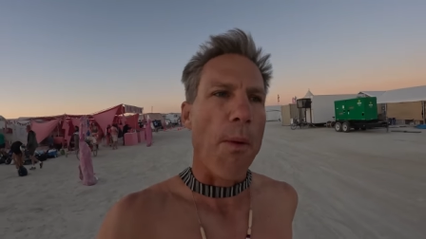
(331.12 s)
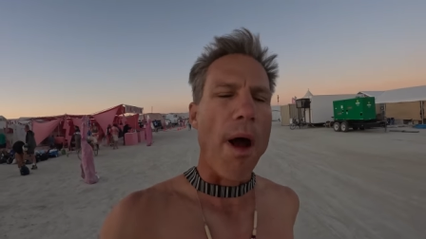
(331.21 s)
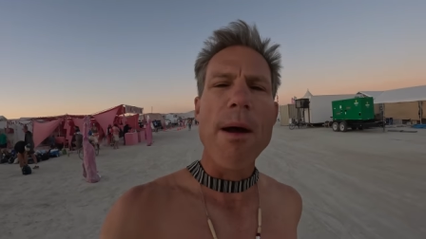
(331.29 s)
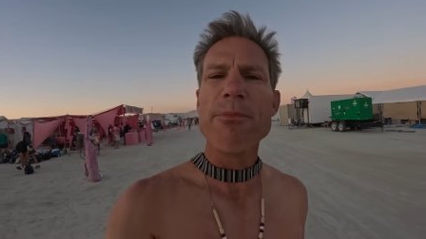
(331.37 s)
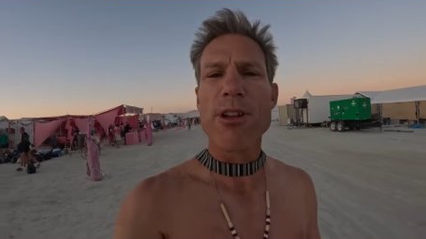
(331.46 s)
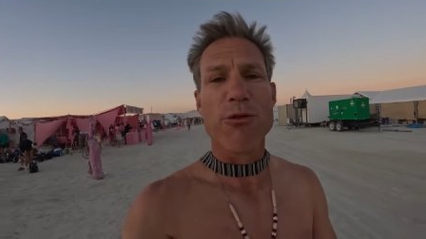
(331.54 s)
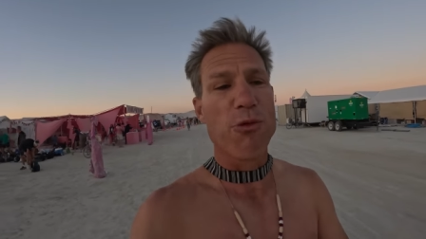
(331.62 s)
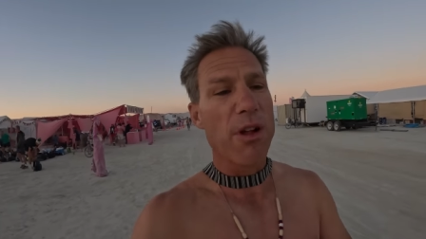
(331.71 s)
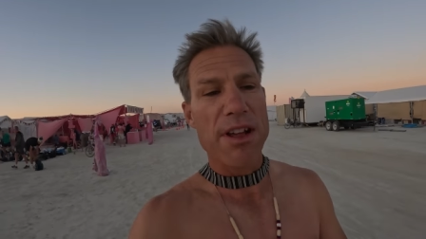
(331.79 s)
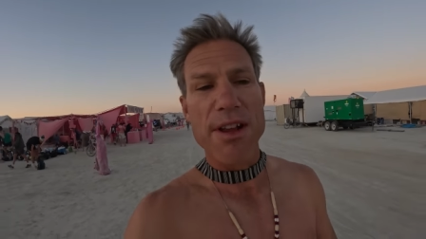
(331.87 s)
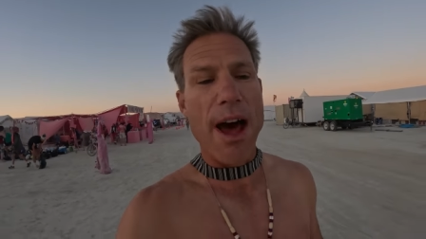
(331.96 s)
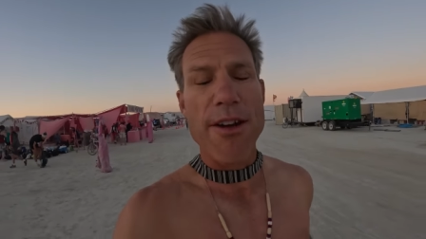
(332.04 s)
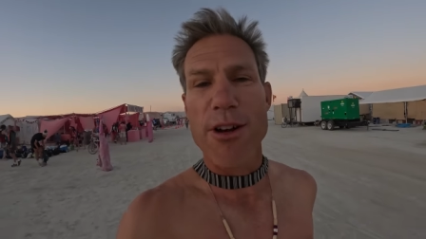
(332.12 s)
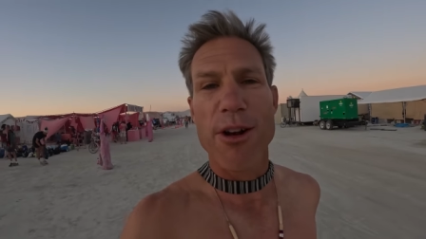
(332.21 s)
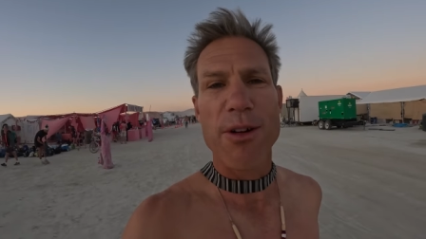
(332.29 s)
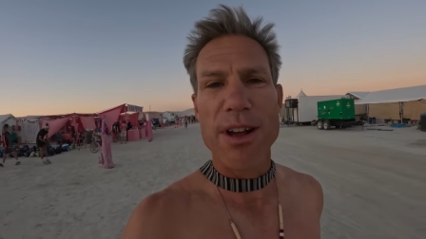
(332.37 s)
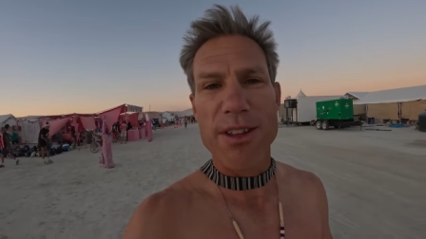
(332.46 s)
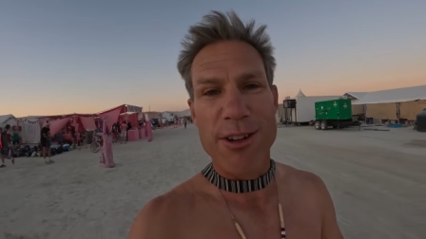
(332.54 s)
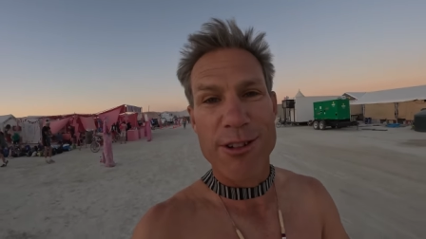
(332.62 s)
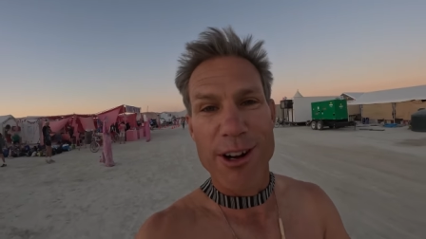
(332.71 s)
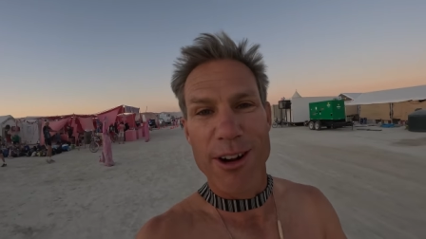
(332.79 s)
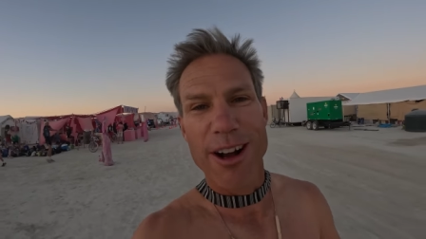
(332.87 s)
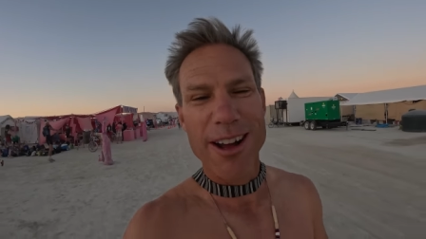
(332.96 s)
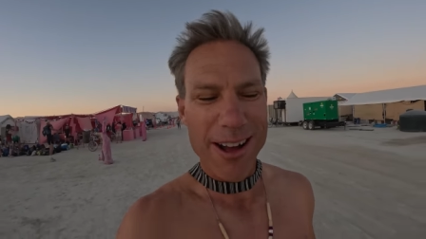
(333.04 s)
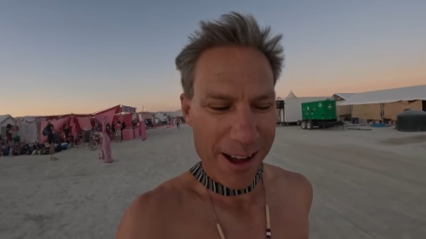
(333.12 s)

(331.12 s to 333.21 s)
I'm just really not in a hurry this year.